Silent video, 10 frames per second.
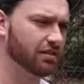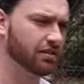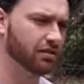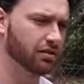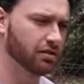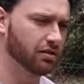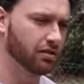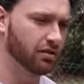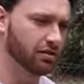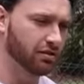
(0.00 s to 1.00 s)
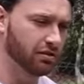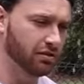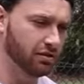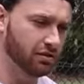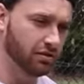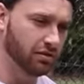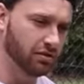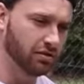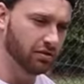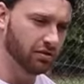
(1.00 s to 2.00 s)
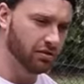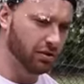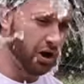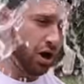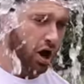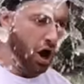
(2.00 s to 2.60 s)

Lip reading: Nothing is said.